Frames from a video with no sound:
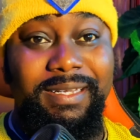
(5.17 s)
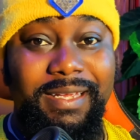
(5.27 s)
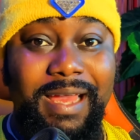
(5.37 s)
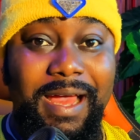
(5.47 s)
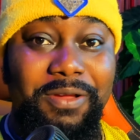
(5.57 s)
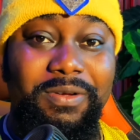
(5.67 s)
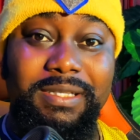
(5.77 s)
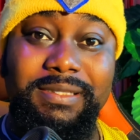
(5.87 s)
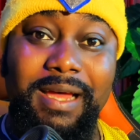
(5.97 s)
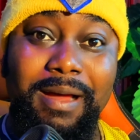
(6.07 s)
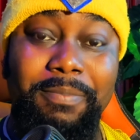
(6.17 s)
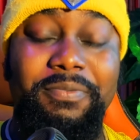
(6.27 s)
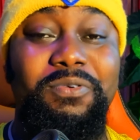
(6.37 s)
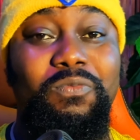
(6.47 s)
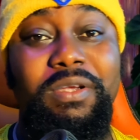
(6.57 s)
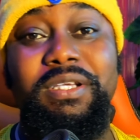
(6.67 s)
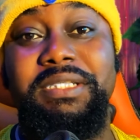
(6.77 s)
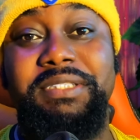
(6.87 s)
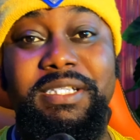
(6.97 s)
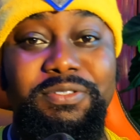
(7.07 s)
the iOS app when
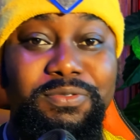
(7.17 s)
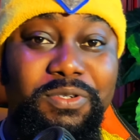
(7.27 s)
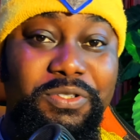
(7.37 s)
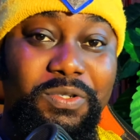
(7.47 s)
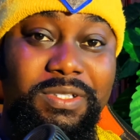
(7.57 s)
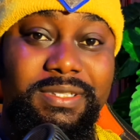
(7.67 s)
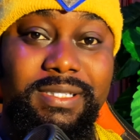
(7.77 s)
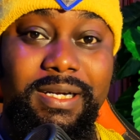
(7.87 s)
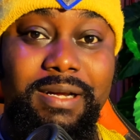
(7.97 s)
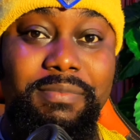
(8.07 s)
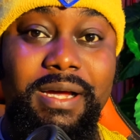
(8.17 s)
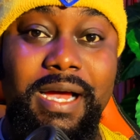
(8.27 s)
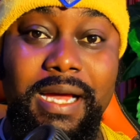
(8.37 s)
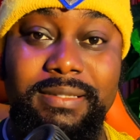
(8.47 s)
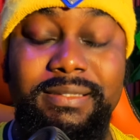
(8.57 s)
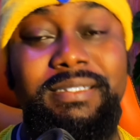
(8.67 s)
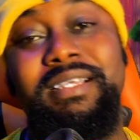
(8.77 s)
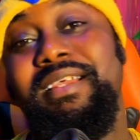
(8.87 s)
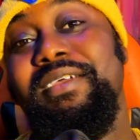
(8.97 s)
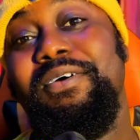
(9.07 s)
you're trying to run your Instagram ads
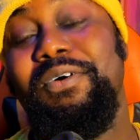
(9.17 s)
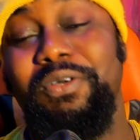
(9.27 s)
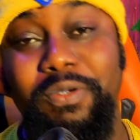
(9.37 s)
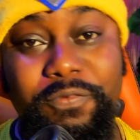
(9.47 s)
on your